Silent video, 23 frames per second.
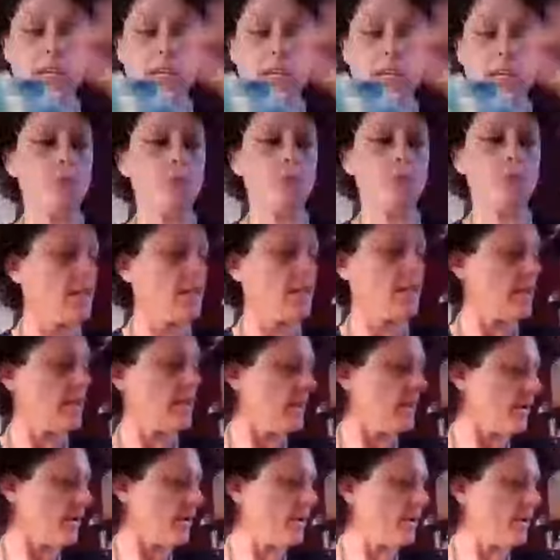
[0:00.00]
and I was going to
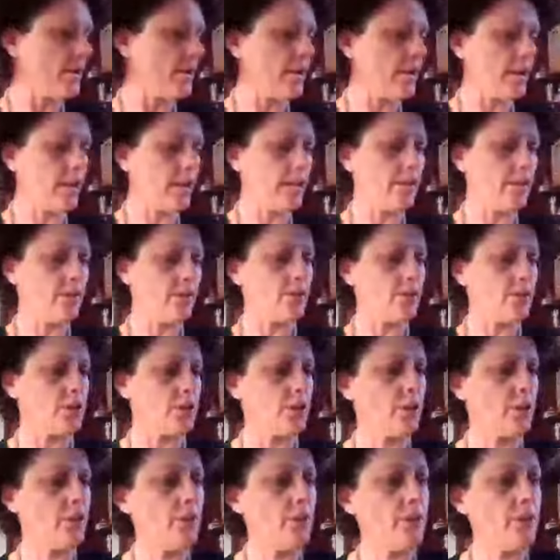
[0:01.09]
let it go and not
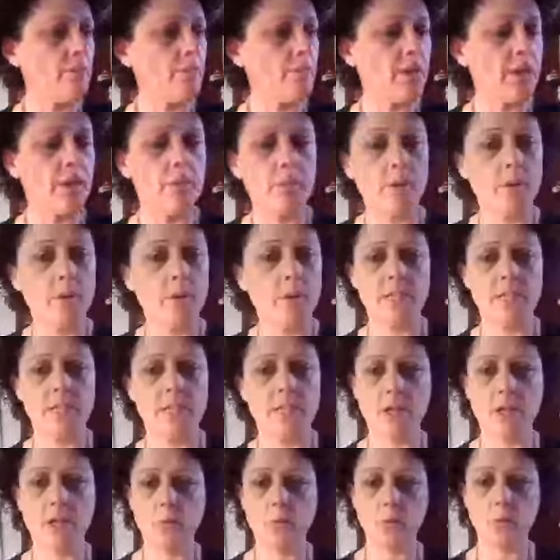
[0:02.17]
show you, but I promised
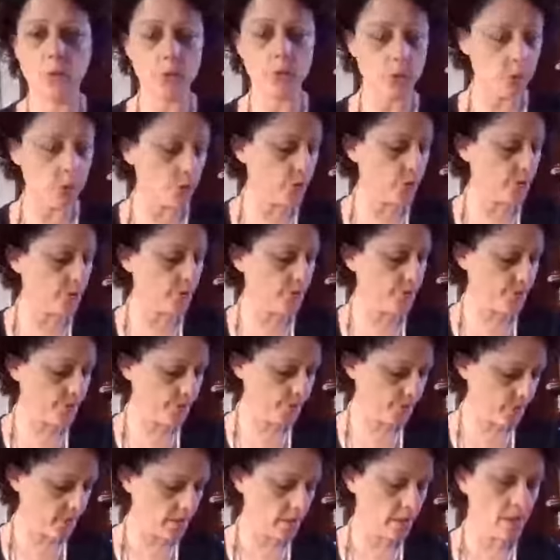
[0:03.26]
that I would.
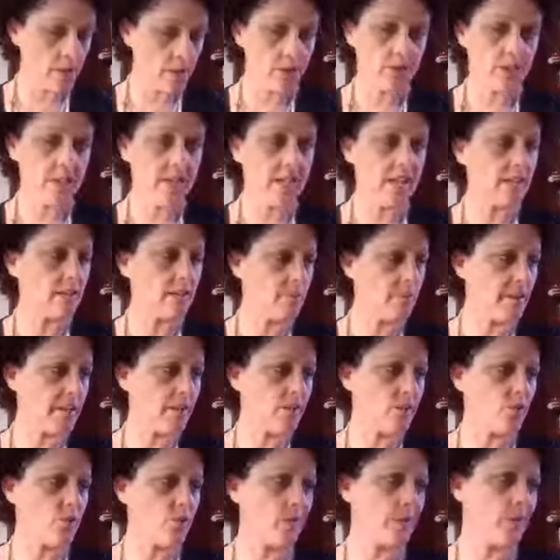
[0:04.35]
So that's been
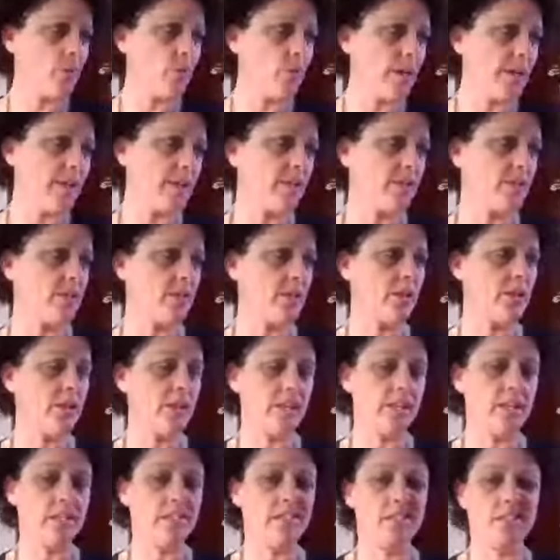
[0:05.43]
3 weeks, so
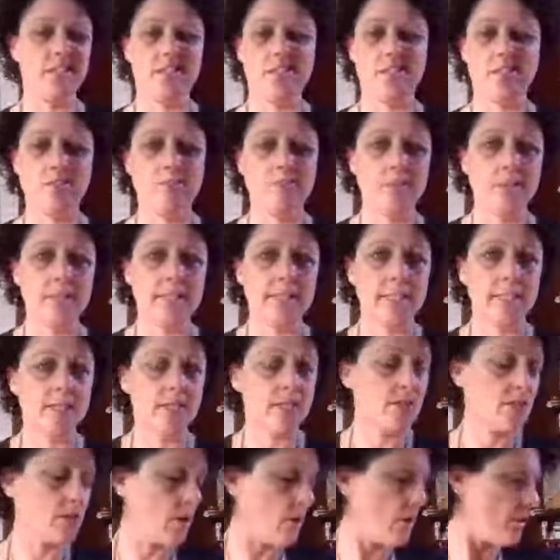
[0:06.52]
it's really
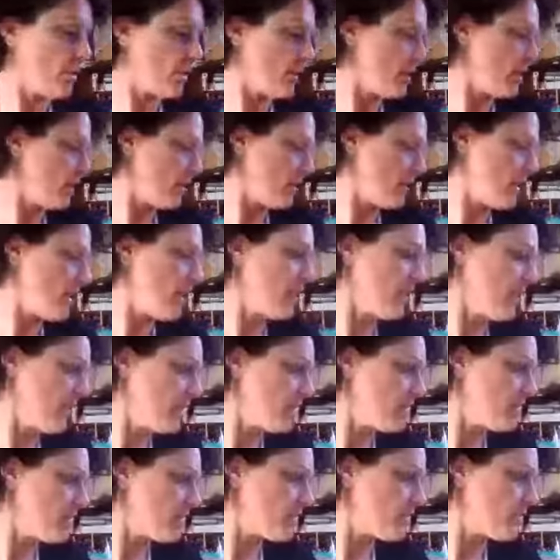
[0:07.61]
slow. I think
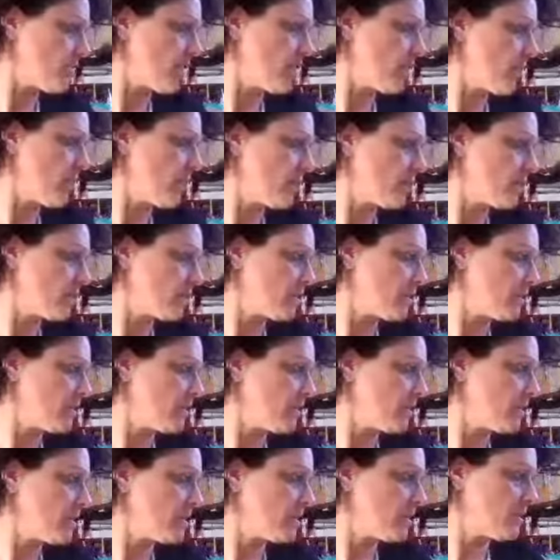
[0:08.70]
it's 3 weeks.
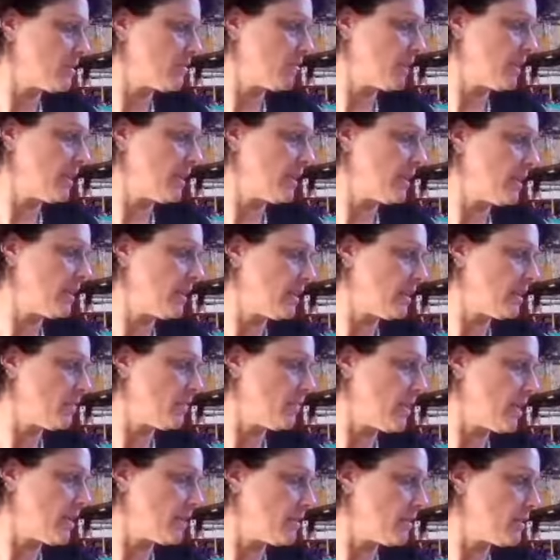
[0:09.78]
It was the beginning of the
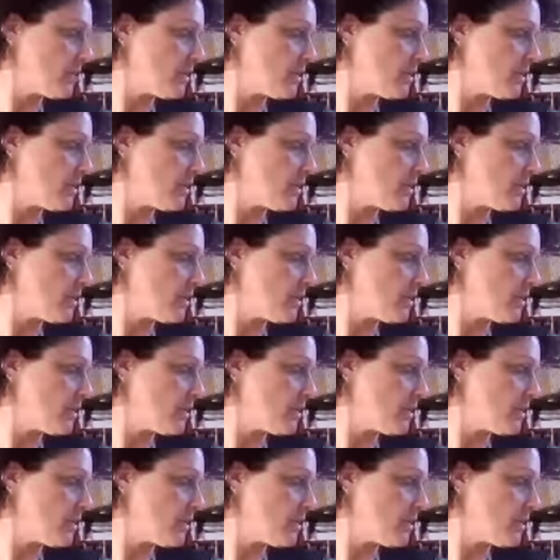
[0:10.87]
month,